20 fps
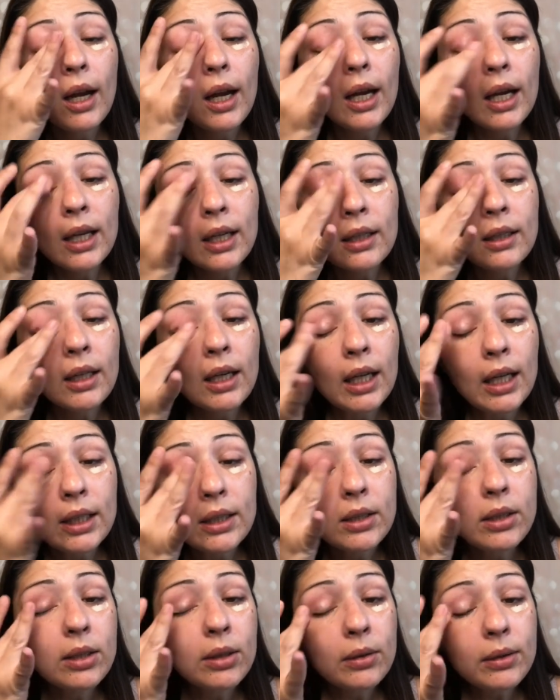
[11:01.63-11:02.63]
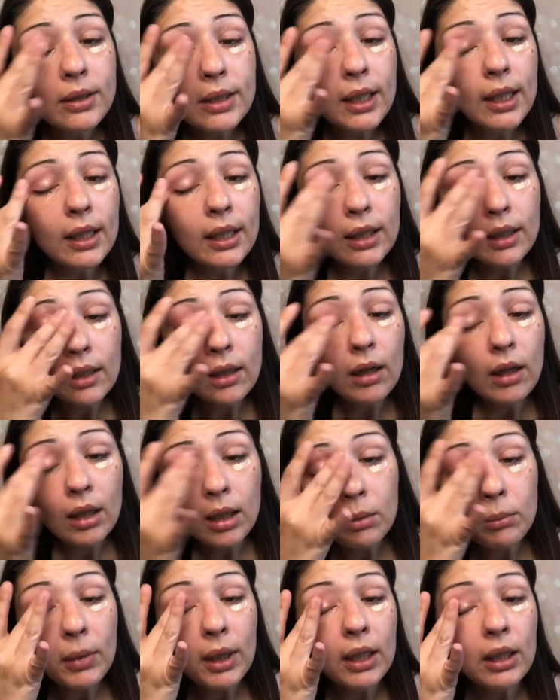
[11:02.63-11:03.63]
and I do take it
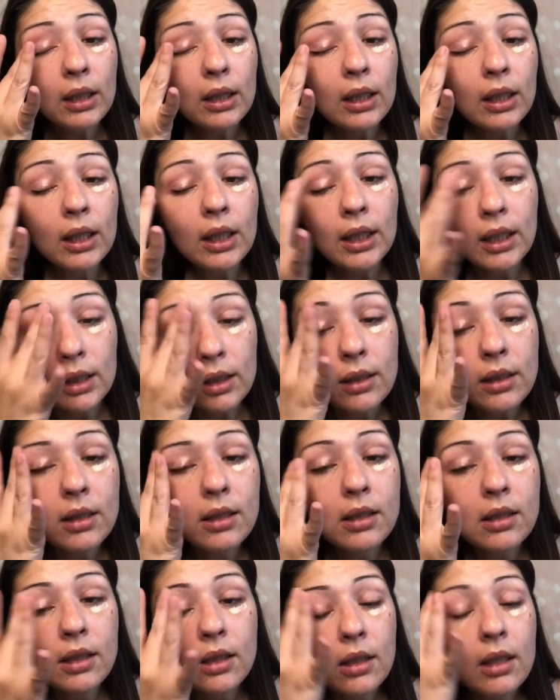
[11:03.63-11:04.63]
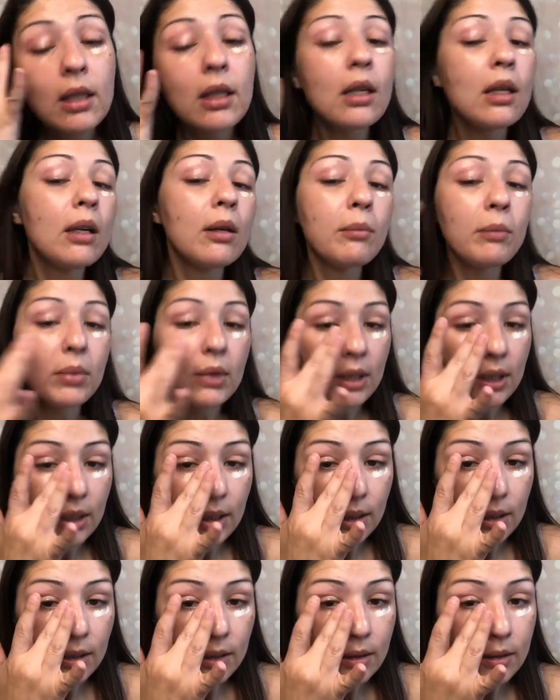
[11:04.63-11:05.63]
on my lids
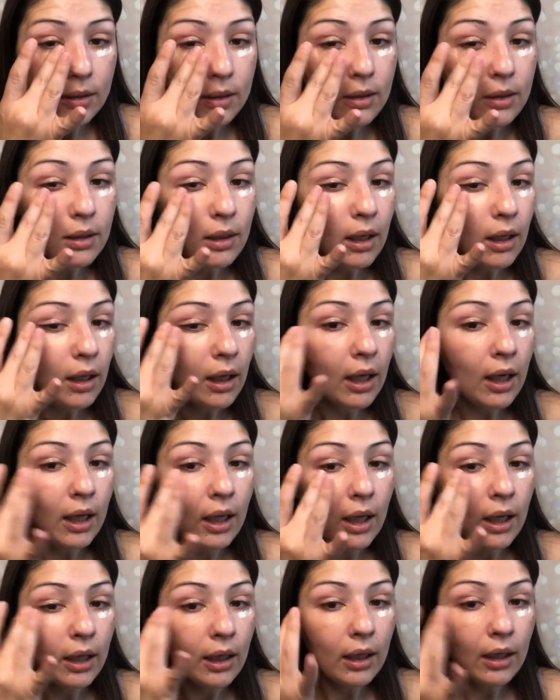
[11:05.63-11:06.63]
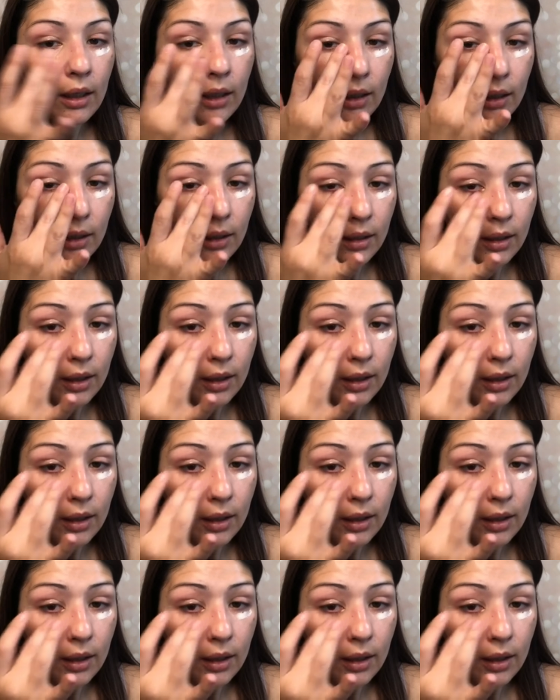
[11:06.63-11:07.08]
because I'm